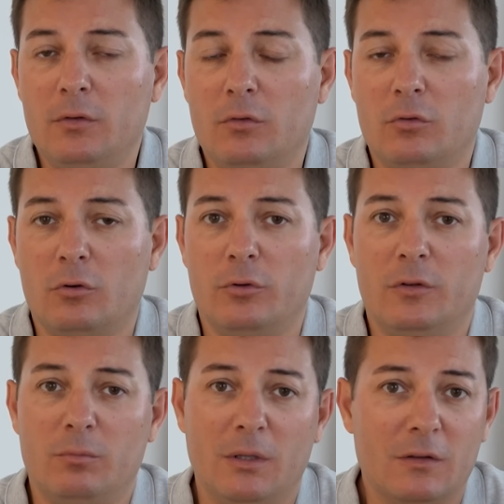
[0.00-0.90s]
So
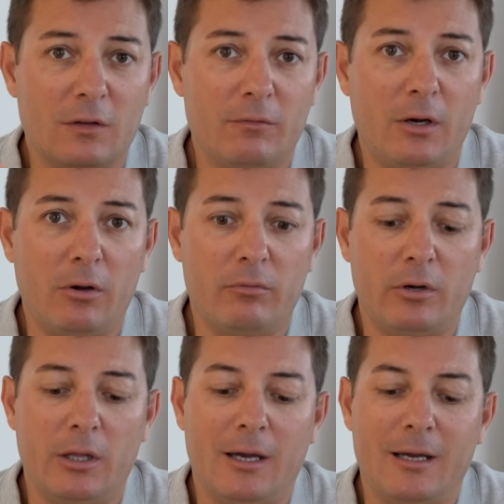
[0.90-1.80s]
this means a very,
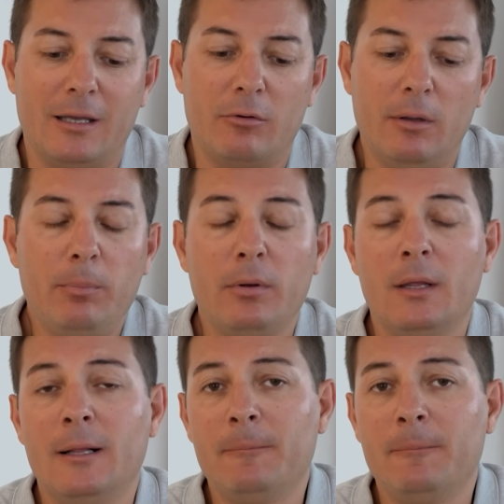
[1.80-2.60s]
very high grip.